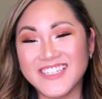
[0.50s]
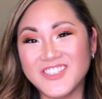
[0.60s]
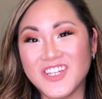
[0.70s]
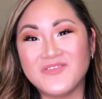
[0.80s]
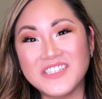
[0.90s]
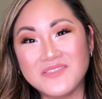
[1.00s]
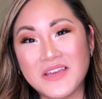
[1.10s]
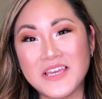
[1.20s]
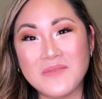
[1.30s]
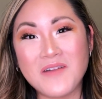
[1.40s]
it's Jen with
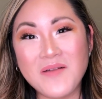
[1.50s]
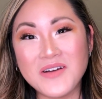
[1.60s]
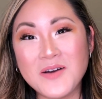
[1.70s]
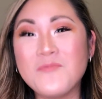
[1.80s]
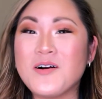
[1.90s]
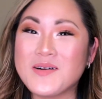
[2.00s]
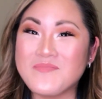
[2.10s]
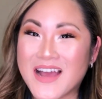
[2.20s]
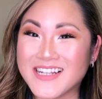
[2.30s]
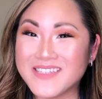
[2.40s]
Swanky Mama. Welcome
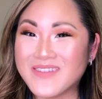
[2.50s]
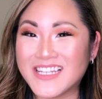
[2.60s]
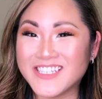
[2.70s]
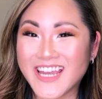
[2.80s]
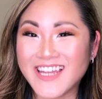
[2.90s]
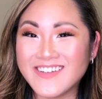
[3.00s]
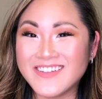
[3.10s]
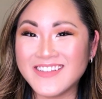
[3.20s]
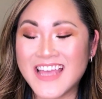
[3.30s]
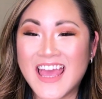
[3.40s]
back to my
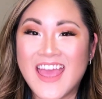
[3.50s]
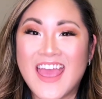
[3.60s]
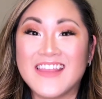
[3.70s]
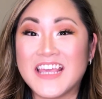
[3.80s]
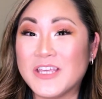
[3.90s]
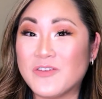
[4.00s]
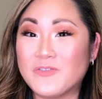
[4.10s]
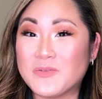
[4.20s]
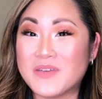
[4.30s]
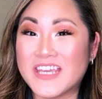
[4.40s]
channel. Thank you
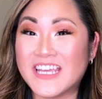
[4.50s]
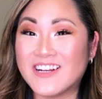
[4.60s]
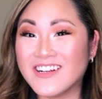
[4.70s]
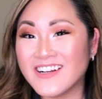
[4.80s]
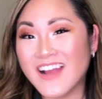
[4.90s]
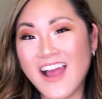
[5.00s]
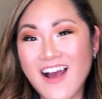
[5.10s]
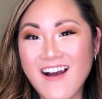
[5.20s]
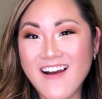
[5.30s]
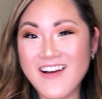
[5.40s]
for being here.
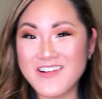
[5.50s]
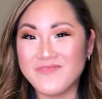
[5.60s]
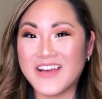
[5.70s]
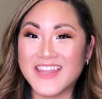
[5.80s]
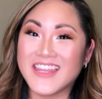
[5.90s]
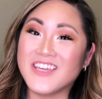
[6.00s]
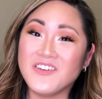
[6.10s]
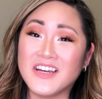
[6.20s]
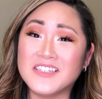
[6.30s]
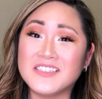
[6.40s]
Thank
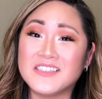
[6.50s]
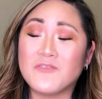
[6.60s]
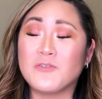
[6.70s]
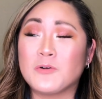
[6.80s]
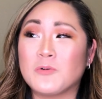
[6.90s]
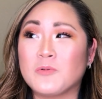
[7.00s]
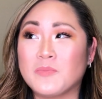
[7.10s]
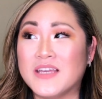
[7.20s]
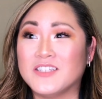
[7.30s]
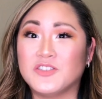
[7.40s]
you guys for
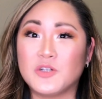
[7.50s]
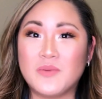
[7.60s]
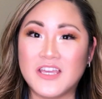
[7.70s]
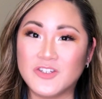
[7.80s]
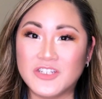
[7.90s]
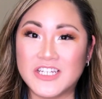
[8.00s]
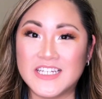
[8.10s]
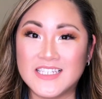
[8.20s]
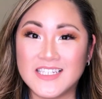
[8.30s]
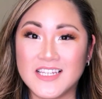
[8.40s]
being so
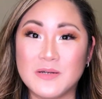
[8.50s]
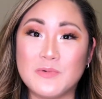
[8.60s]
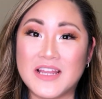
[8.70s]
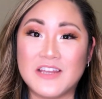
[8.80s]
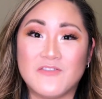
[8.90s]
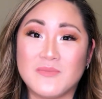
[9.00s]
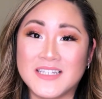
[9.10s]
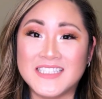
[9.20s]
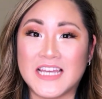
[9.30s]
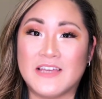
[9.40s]
patient, waiting for
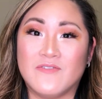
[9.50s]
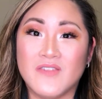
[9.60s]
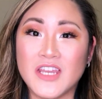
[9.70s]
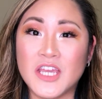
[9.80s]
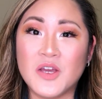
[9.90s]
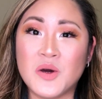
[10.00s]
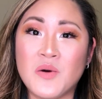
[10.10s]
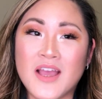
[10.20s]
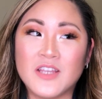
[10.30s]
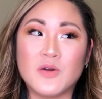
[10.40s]
my second video.
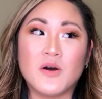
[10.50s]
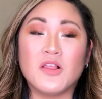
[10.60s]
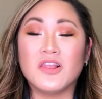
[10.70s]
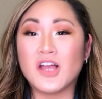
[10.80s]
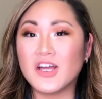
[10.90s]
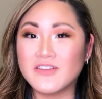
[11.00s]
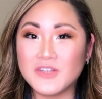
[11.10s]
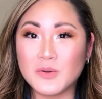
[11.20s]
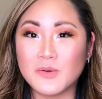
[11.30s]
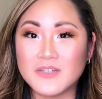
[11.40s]
I know a lot of
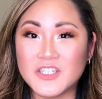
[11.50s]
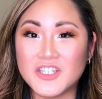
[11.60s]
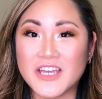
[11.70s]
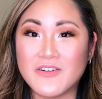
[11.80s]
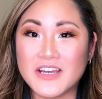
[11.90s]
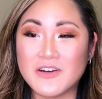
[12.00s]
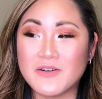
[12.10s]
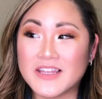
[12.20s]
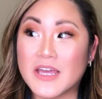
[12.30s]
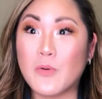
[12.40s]
you were reaching out and
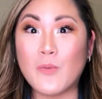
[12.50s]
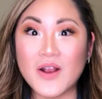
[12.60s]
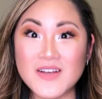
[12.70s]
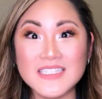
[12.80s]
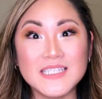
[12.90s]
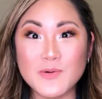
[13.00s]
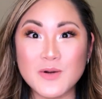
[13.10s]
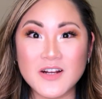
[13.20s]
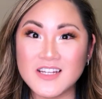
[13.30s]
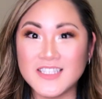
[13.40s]
going like, where
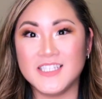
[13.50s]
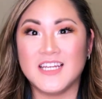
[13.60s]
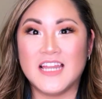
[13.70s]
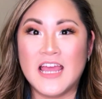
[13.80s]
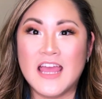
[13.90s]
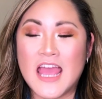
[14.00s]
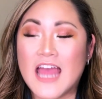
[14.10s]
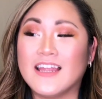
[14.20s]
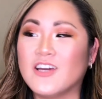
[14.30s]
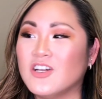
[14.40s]
is it?
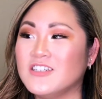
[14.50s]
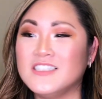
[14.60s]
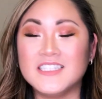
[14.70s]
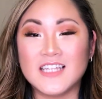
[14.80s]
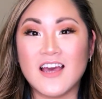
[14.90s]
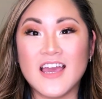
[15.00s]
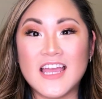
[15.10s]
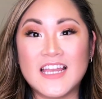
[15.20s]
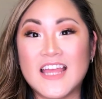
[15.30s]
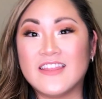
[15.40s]
And I couldn't
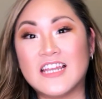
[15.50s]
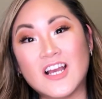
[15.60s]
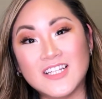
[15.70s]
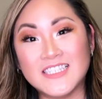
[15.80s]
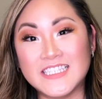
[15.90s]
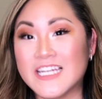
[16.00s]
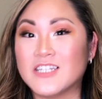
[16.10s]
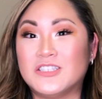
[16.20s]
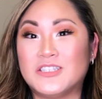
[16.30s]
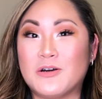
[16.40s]
decide, and then I got
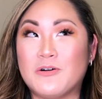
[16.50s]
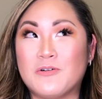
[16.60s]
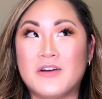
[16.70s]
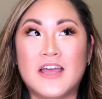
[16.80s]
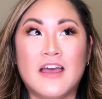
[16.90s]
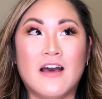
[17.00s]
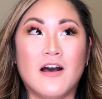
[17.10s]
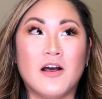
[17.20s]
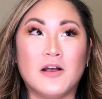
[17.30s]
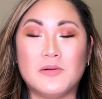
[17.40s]
sick, so
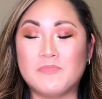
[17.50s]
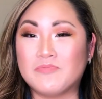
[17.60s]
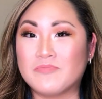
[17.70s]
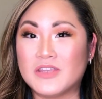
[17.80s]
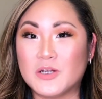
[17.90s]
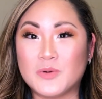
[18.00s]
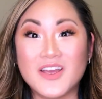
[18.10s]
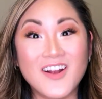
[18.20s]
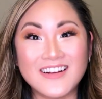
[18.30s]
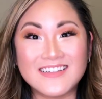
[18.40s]
here we
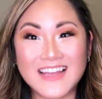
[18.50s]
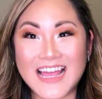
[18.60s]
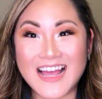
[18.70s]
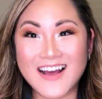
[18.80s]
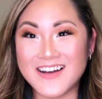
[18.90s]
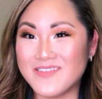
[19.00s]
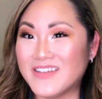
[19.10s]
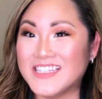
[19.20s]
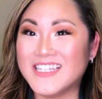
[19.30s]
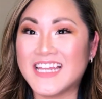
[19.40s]
are.
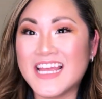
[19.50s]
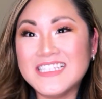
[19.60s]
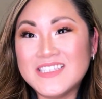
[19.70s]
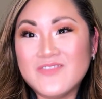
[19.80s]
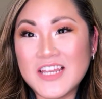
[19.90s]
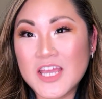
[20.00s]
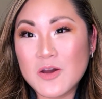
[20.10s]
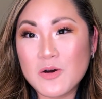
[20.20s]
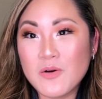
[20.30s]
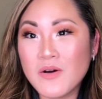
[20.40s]
In today's
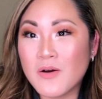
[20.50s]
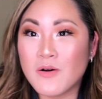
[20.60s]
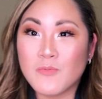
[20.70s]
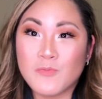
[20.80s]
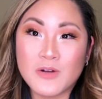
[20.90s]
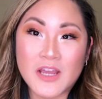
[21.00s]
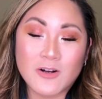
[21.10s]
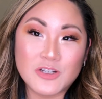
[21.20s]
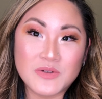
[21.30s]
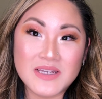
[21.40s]
video, we
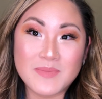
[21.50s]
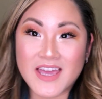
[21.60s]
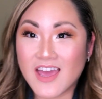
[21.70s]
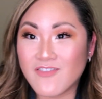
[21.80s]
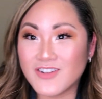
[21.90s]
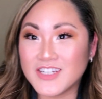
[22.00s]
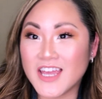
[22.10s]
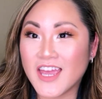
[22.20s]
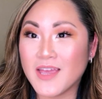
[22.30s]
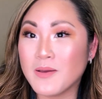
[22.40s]
are doing my
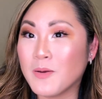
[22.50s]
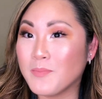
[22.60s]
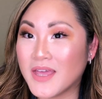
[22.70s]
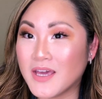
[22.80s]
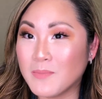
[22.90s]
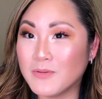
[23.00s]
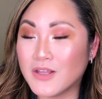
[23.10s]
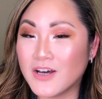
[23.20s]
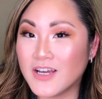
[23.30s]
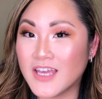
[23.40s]
everyday makeup
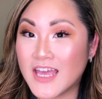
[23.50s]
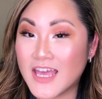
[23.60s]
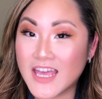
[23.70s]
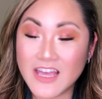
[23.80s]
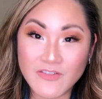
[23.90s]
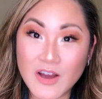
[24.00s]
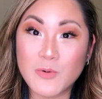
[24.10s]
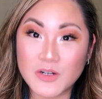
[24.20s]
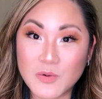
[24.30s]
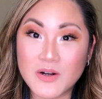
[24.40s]
look if I
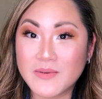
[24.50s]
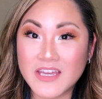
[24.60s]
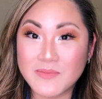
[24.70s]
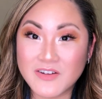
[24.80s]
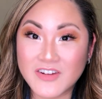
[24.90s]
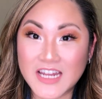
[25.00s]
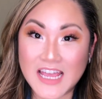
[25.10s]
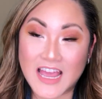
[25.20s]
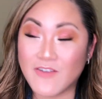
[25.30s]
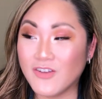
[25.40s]
were to wear makeup every
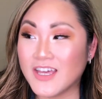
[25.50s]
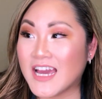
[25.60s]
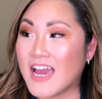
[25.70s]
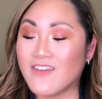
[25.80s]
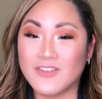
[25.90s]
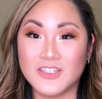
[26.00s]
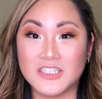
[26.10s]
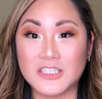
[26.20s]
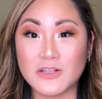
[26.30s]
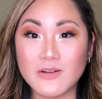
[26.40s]
day. I feel like I have to
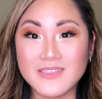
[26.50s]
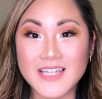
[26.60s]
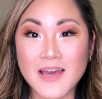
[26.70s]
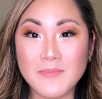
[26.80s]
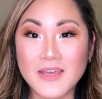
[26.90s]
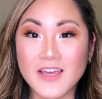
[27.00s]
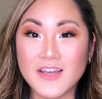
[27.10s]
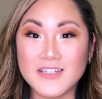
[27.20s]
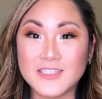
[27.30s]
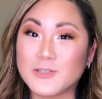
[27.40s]
disclose that
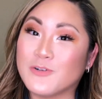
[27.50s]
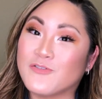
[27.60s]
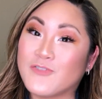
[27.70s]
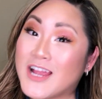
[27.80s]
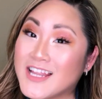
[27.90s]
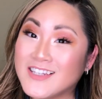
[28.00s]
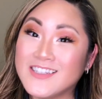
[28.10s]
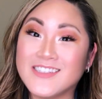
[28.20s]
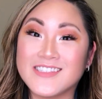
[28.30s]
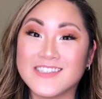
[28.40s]
because
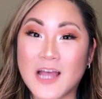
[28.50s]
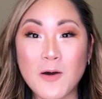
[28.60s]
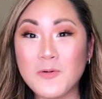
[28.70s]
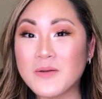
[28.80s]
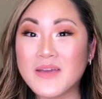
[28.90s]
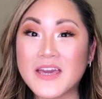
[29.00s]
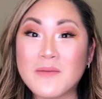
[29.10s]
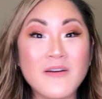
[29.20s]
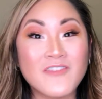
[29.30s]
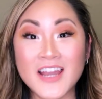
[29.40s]
girlfriend does not wear
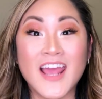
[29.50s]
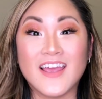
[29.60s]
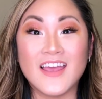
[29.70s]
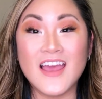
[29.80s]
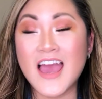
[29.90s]
makeup every day.